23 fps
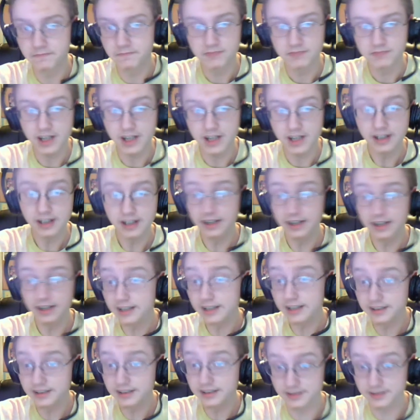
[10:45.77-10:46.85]
I like this
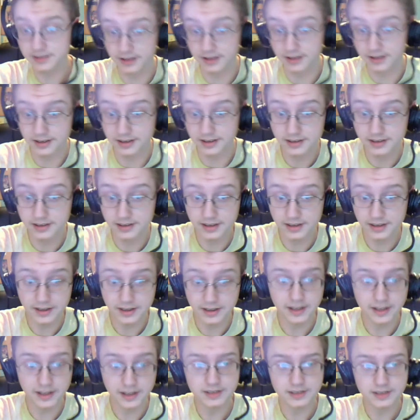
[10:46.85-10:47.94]
card.
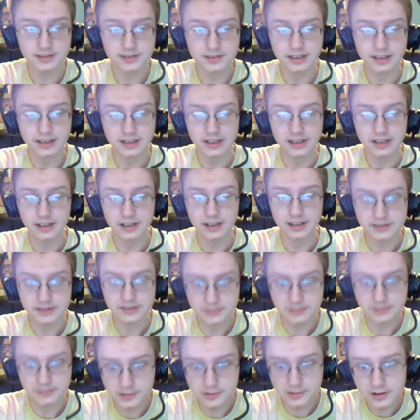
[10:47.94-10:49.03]
It's a simple
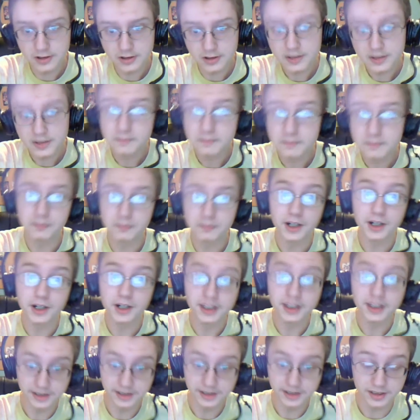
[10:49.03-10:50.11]
card, but it can
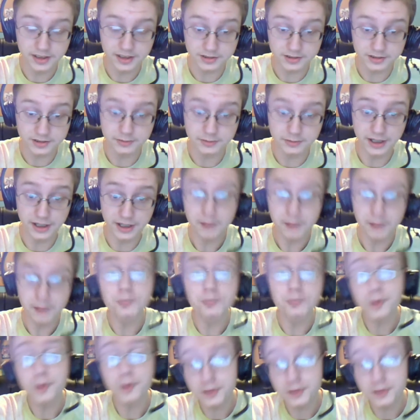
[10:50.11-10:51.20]
also be a
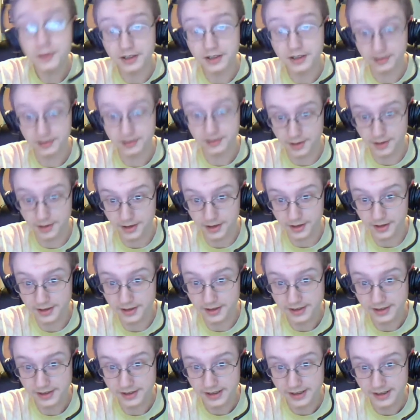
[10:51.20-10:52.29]
broken card.
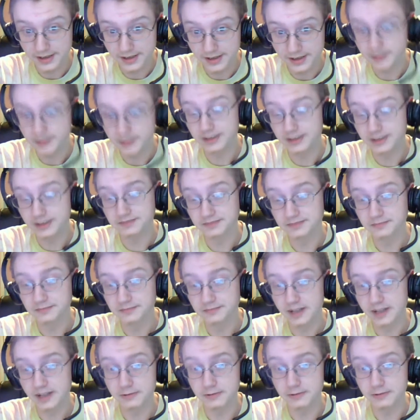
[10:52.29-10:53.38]
Well, not
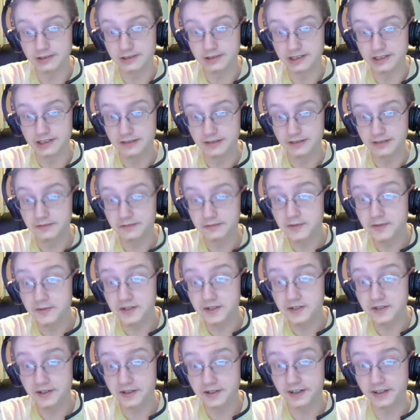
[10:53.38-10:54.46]
really. The broken card
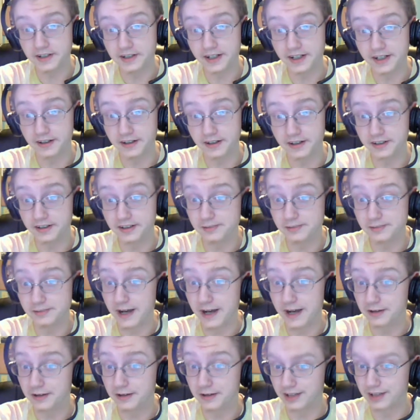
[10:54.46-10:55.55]
here is about
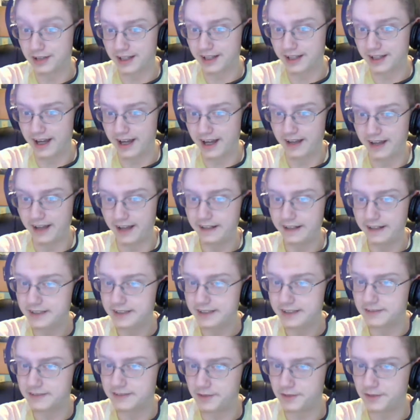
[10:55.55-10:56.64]
like instant
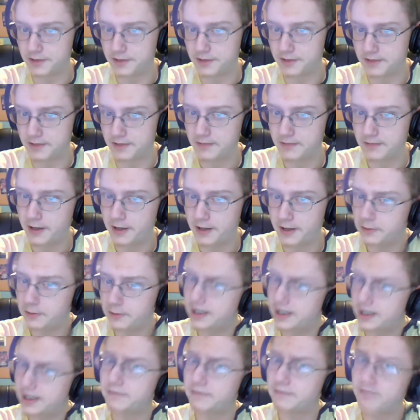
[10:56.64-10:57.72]
fusion, which I
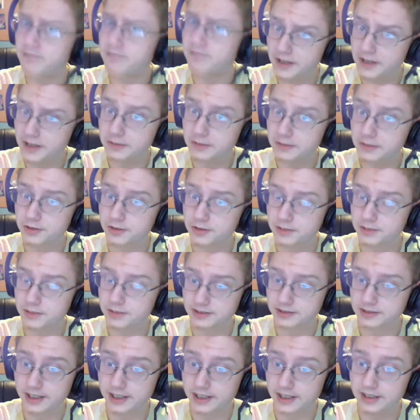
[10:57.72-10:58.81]
very much hope doesn't get
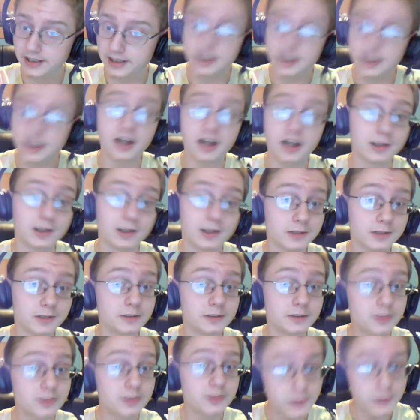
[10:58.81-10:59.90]
hit, along with
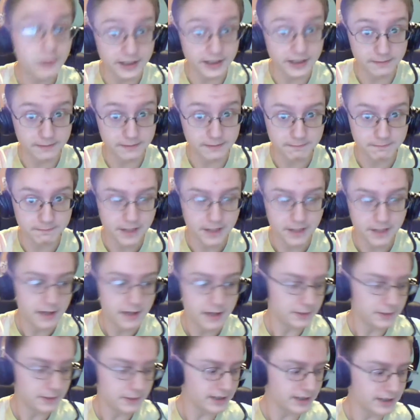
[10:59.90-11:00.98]
Norden,
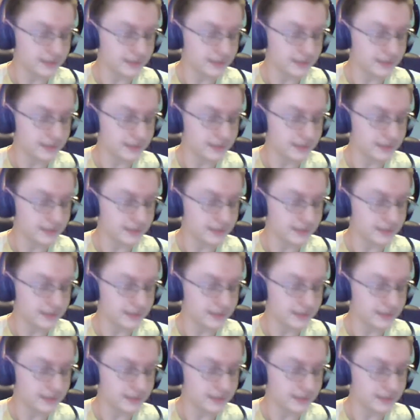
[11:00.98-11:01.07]
because